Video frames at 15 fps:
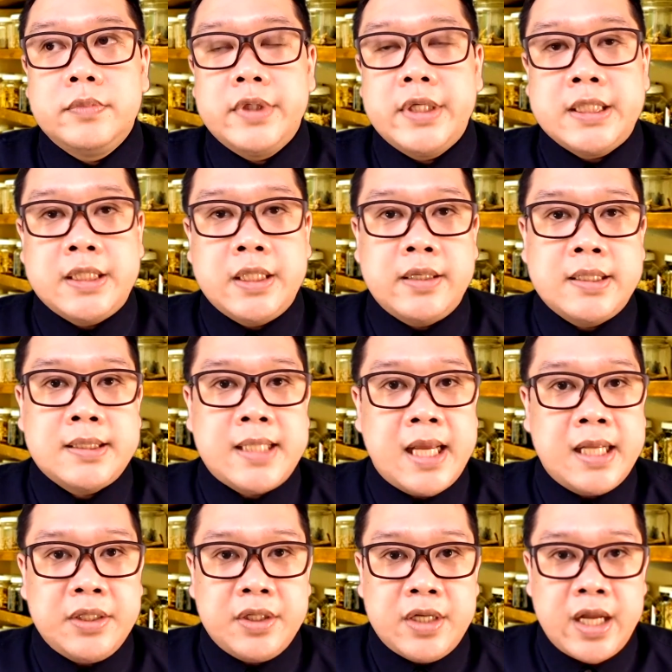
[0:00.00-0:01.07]
Is there a
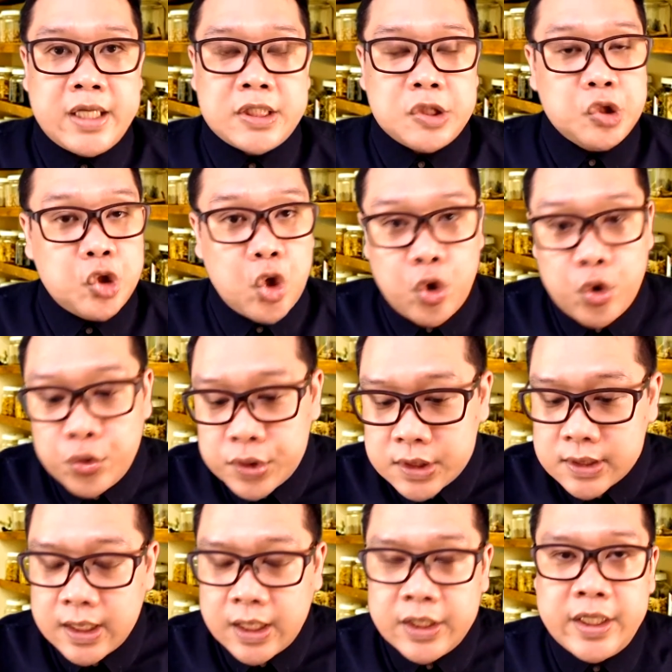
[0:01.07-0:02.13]
standardized
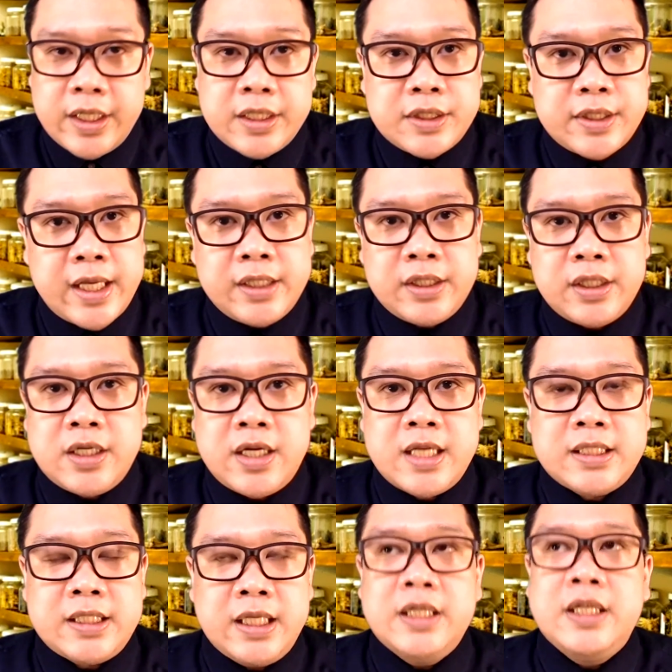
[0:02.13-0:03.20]
dose? Are there
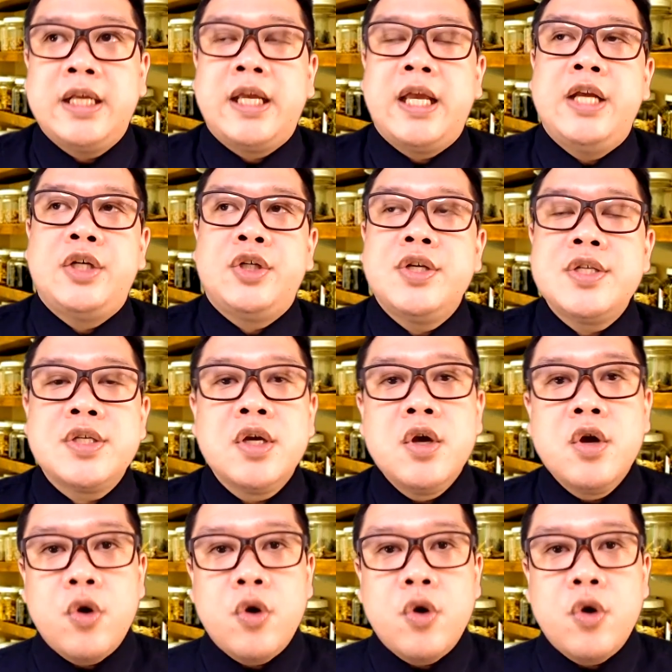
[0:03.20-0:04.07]
standardized indications?